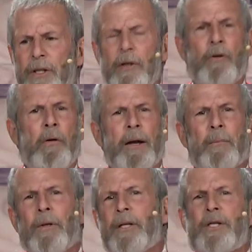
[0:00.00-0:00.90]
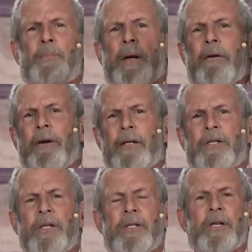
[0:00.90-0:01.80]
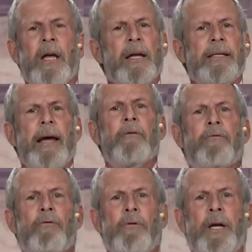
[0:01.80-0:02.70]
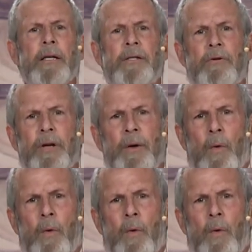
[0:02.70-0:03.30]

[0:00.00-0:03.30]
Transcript: incredible experiences down through history,